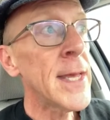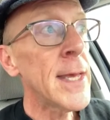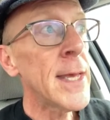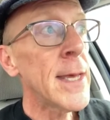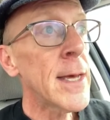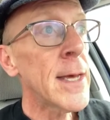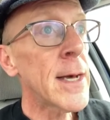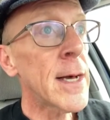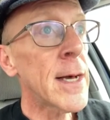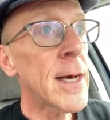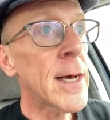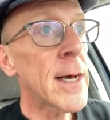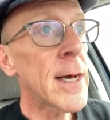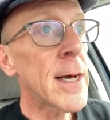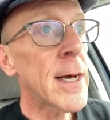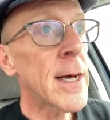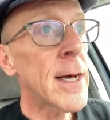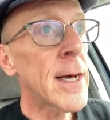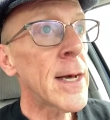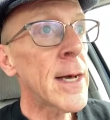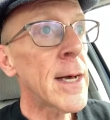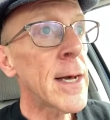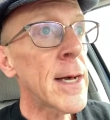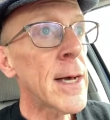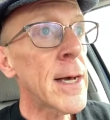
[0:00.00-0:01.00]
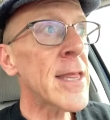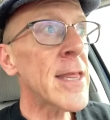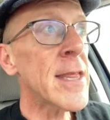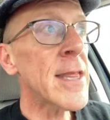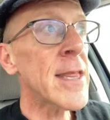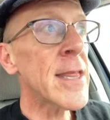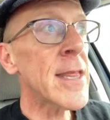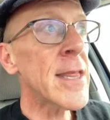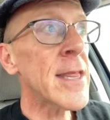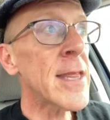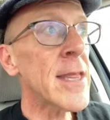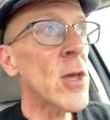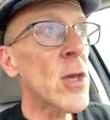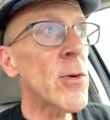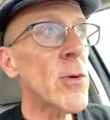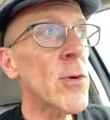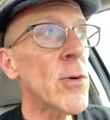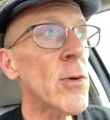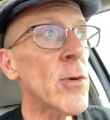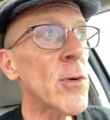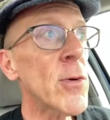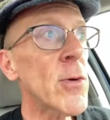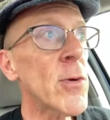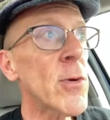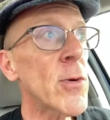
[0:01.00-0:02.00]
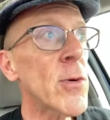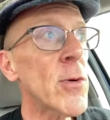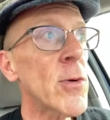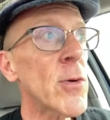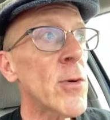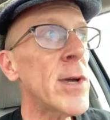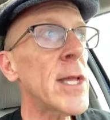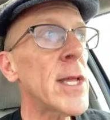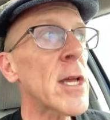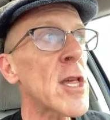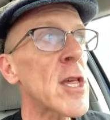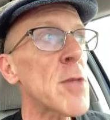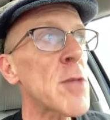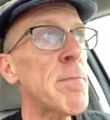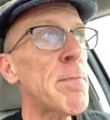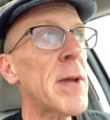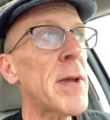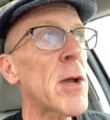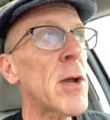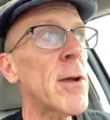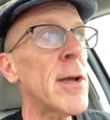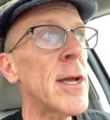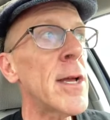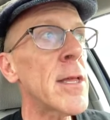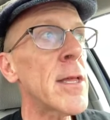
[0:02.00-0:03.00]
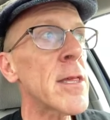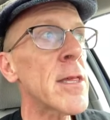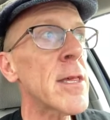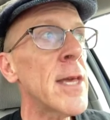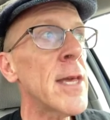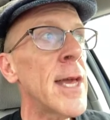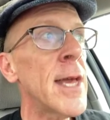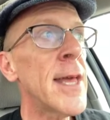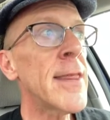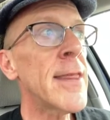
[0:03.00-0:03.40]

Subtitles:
And so it's just a better viewing experience